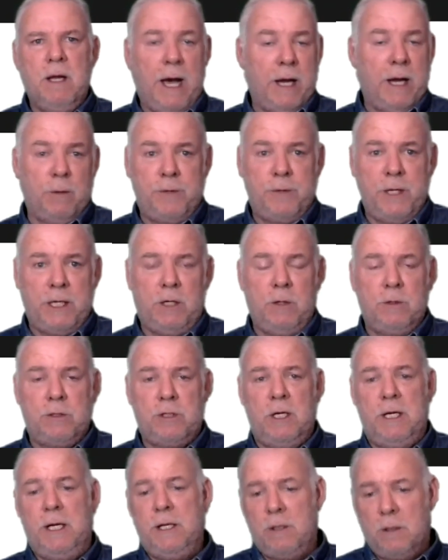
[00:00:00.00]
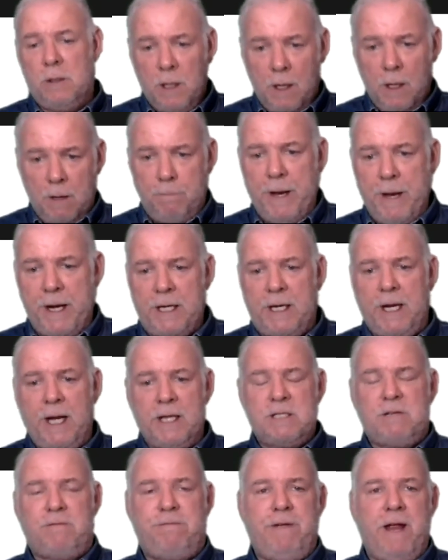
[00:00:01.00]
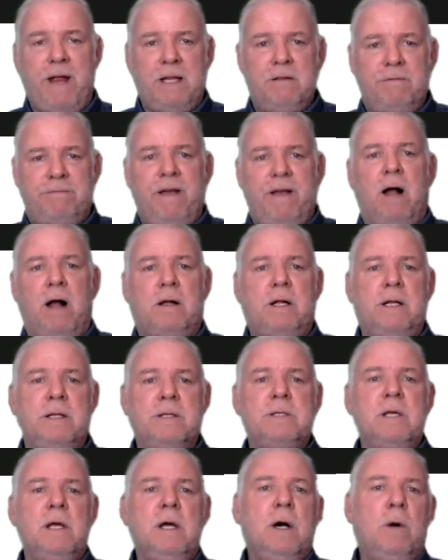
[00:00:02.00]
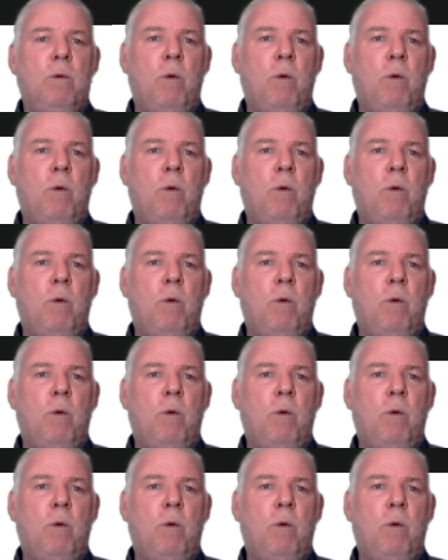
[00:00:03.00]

I don't think you should either bet against, fade the Falcons.